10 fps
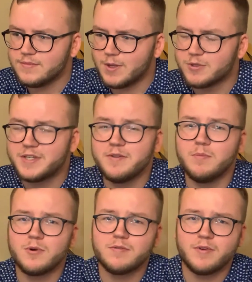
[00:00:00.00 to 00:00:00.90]
What's even
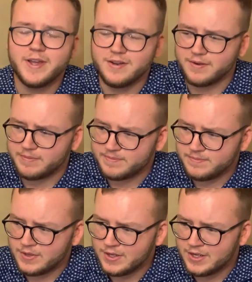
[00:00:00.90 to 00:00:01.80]
more frightening
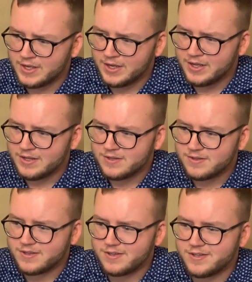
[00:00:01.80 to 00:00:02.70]

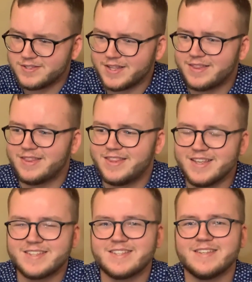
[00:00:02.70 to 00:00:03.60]
is that
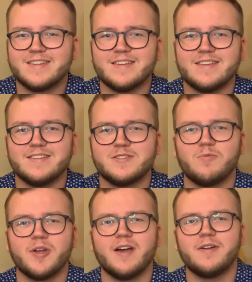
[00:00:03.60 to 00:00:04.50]
this is the
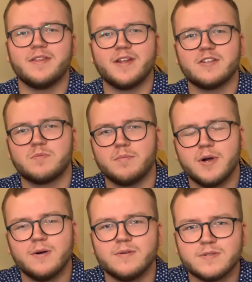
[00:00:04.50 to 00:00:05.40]
reality that is
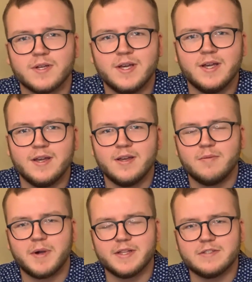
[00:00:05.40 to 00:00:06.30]
proposed
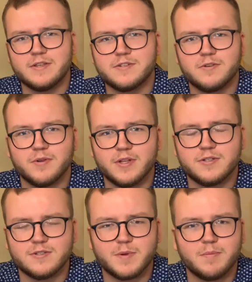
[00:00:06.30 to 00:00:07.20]
by these Eastern
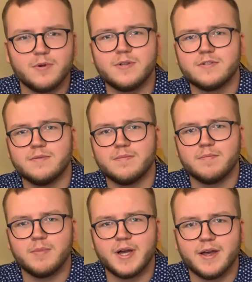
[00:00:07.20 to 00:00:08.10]
religions, by Buddhism,
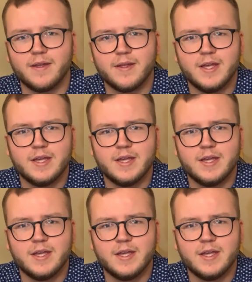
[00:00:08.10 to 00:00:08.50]
by